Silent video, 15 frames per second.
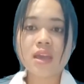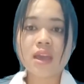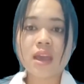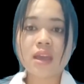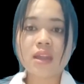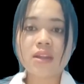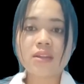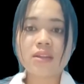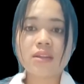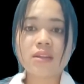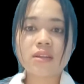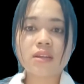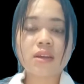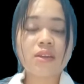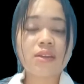
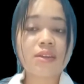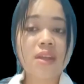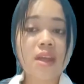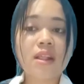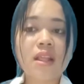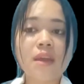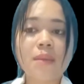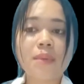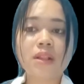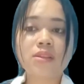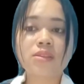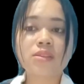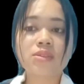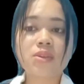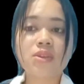and a reliable
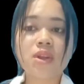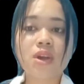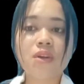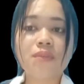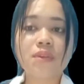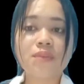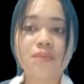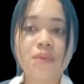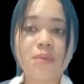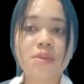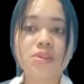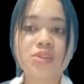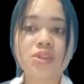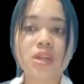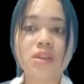source of
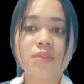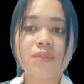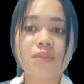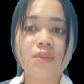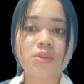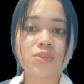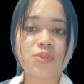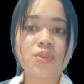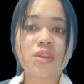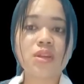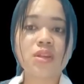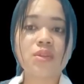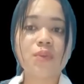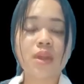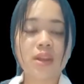information for
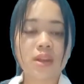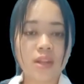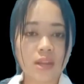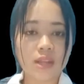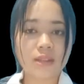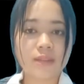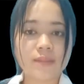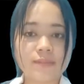students when needed.